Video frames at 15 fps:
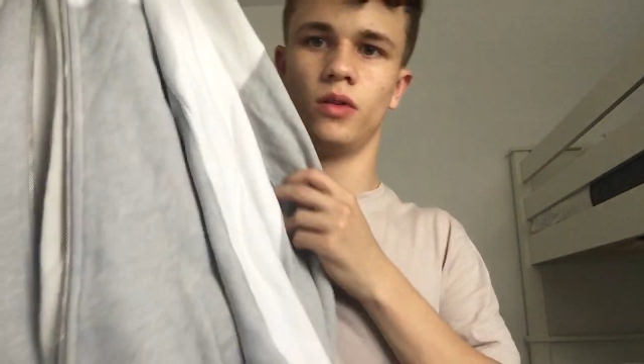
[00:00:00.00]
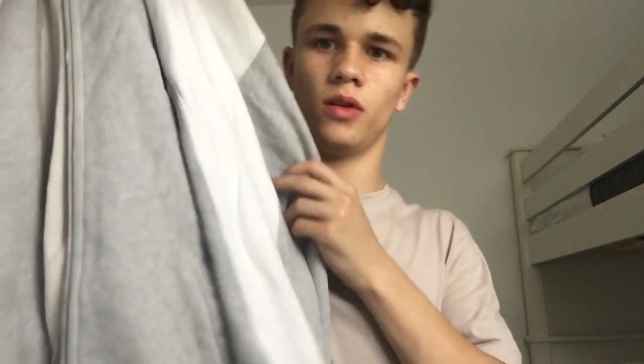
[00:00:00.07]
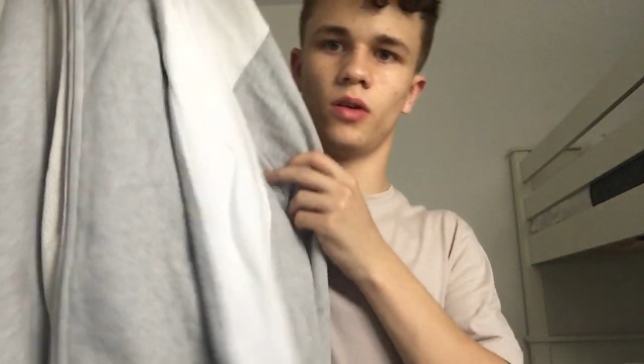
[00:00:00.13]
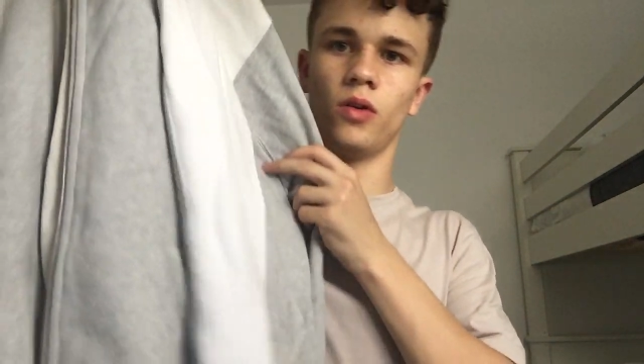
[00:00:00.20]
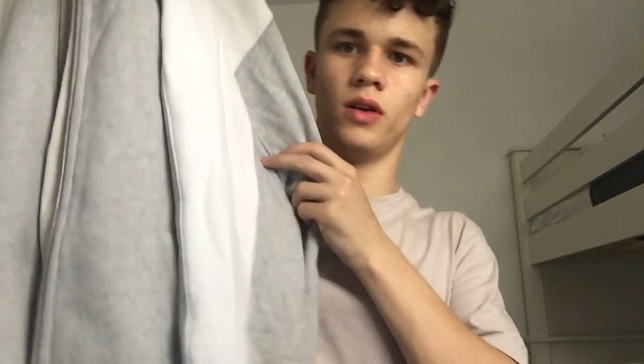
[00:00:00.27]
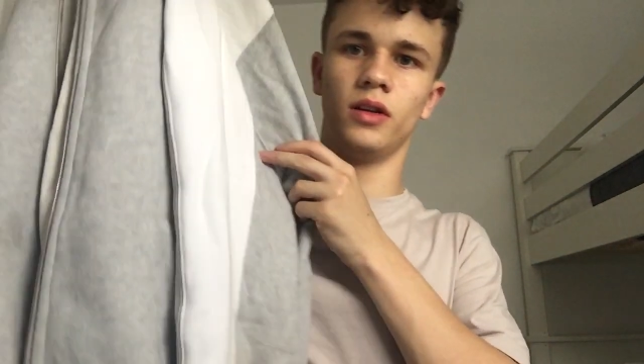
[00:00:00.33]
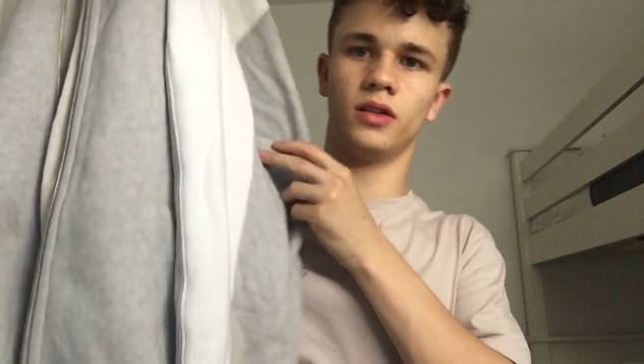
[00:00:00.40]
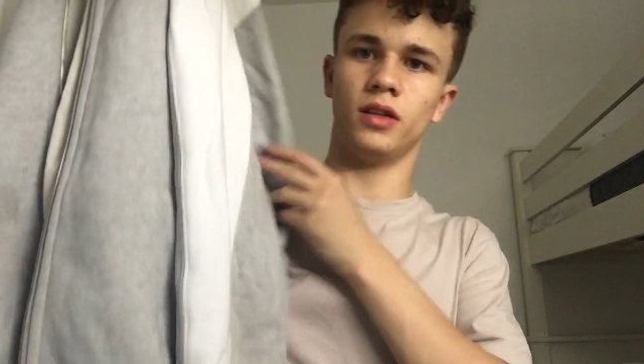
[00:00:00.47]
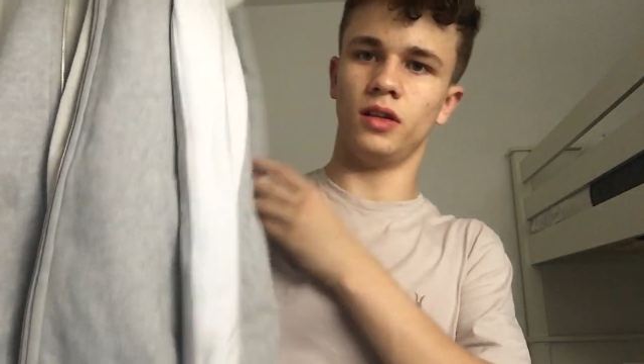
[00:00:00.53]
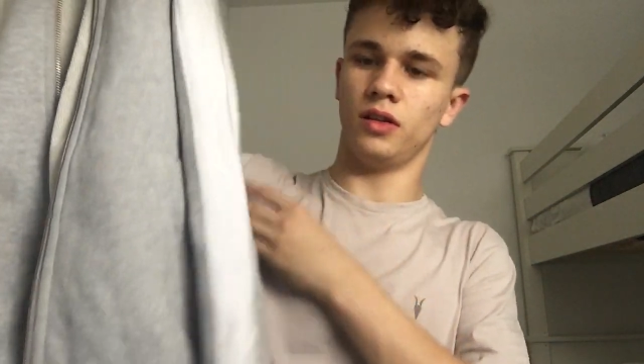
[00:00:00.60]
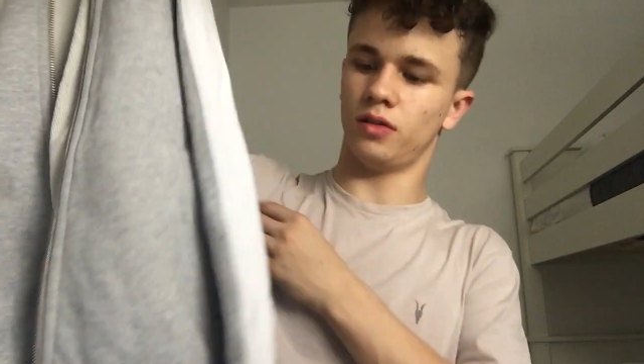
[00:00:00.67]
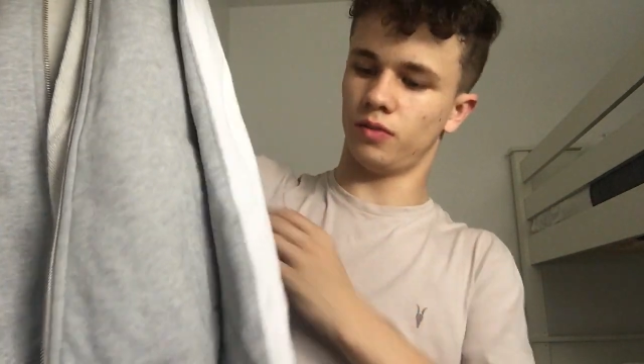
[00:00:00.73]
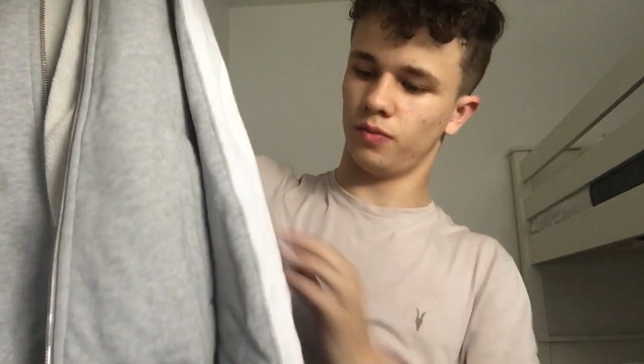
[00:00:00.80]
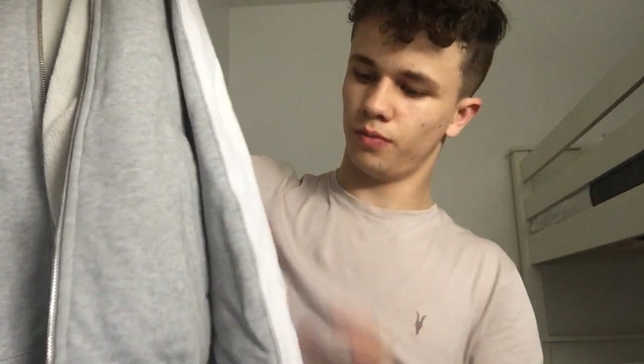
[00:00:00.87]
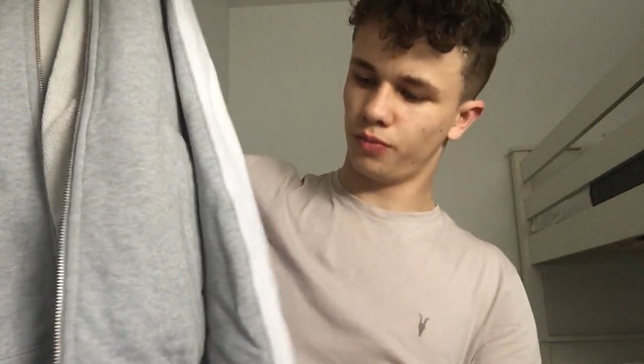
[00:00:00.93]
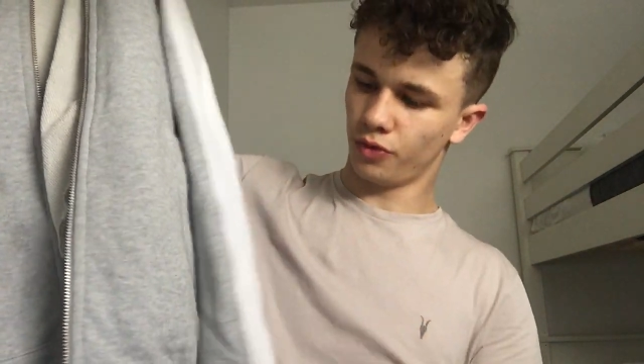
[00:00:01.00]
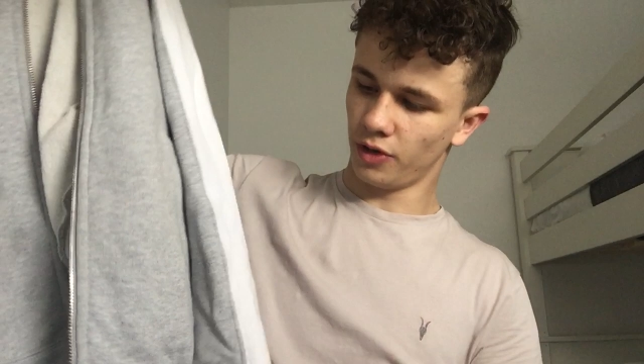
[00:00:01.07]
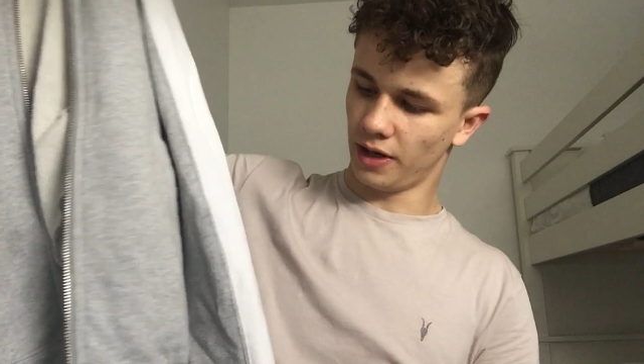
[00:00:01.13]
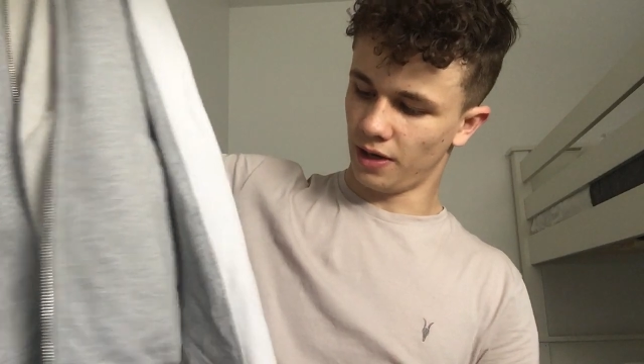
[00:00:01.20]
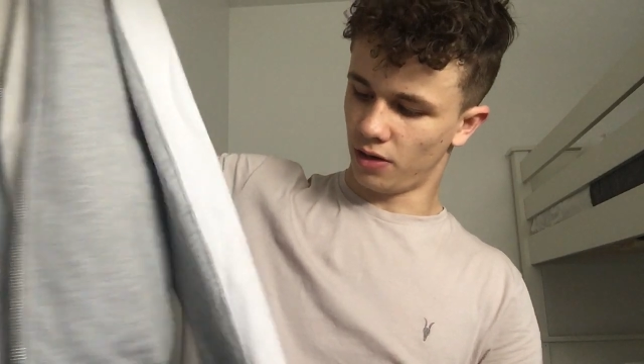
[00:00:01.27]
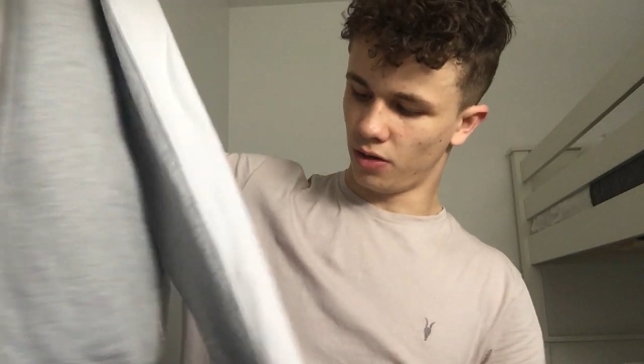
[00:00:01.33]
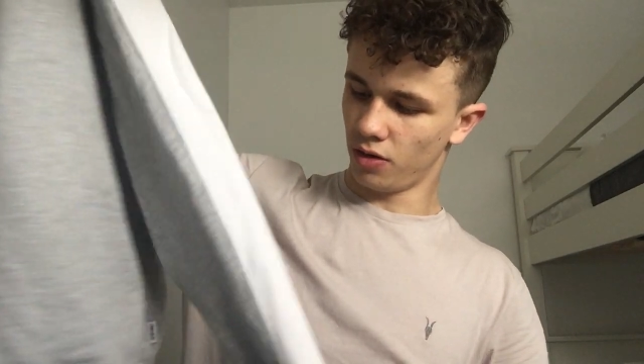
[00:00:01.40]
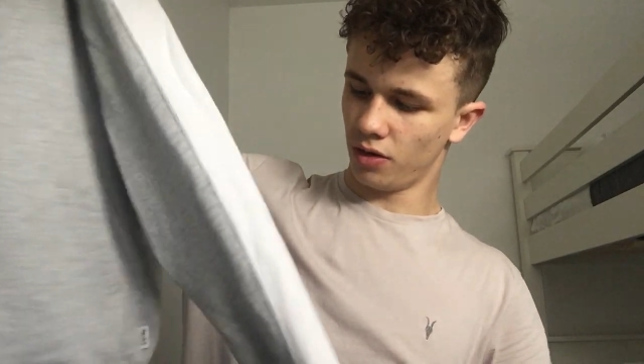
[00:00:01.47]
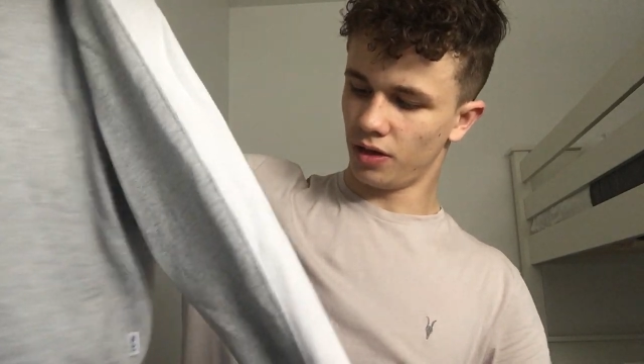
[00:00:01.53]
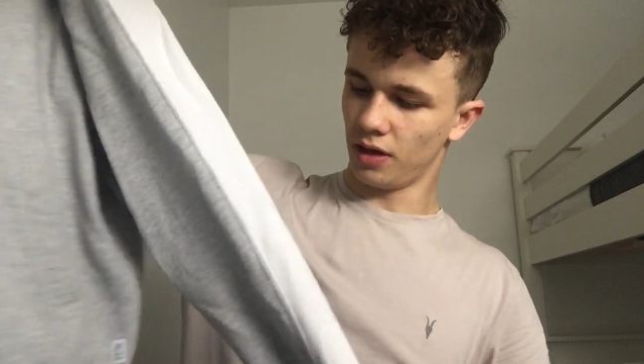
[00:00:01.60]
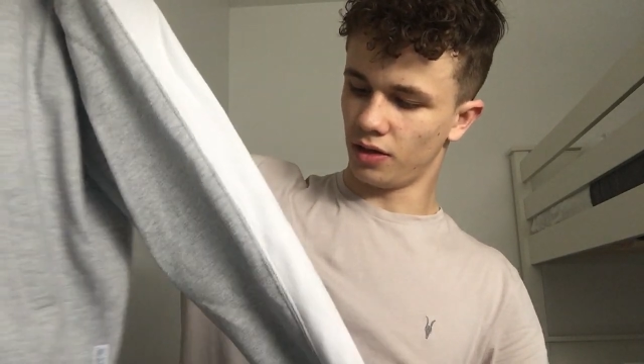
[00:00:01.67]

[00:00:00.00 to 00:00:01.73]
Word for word: The quality is pretty good.